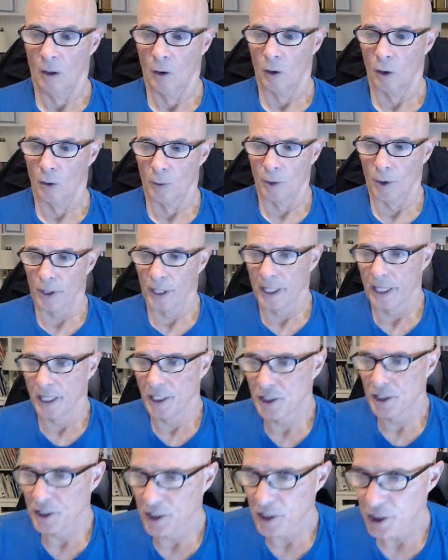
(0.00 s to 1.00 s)
Or marine
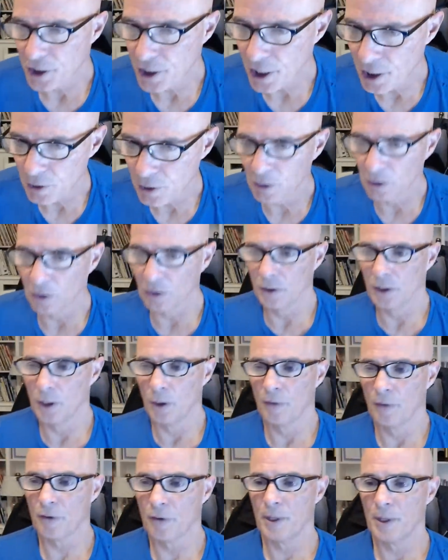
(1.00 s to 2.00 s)
engines in general.
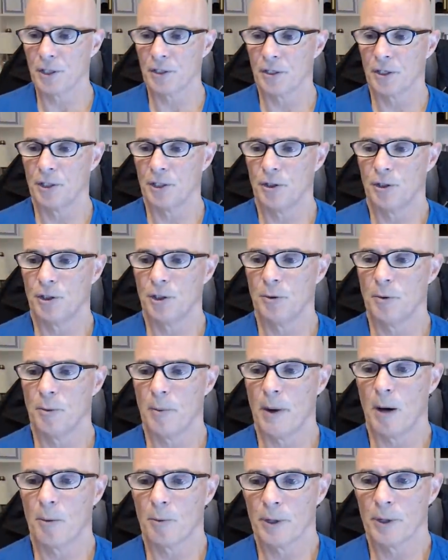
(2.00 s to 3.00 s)
No information on YouTube
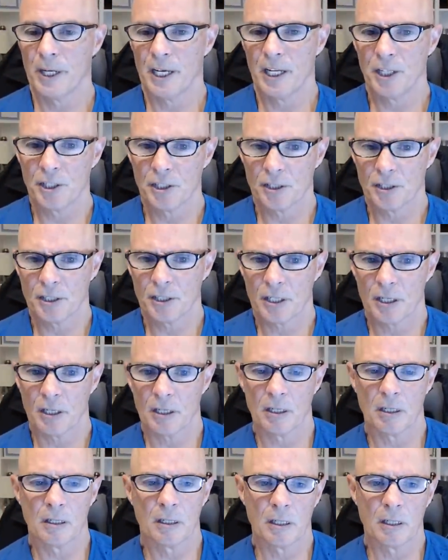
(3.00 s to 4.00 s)
about marine engines.
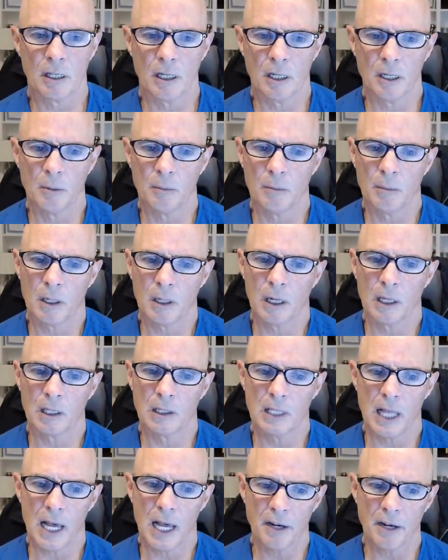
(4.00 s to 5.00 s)
Um, a
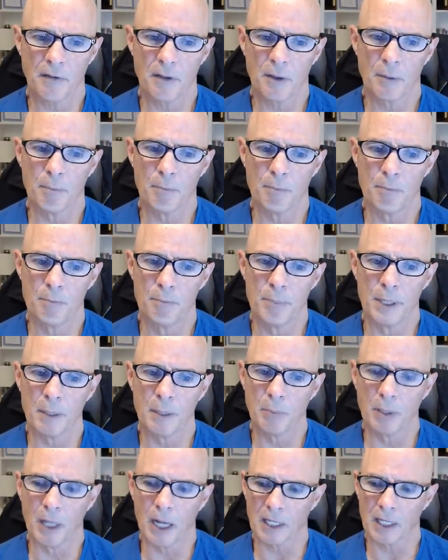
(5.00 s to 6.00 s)
lot of the
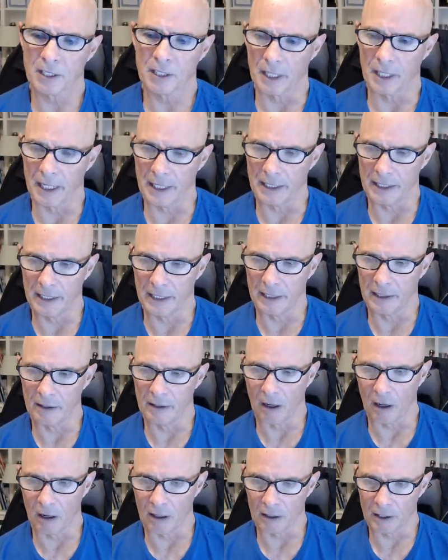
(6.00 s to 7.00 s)
big blocks that I did
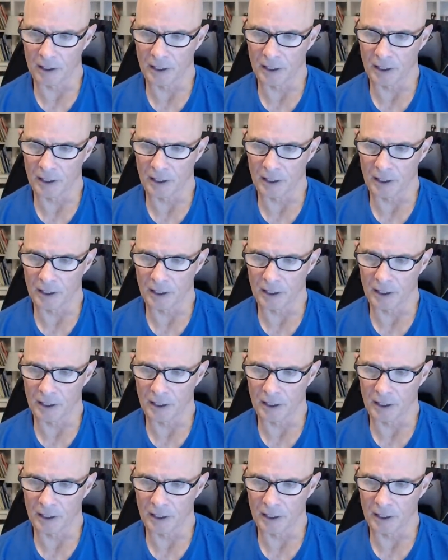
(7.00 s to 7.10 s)
are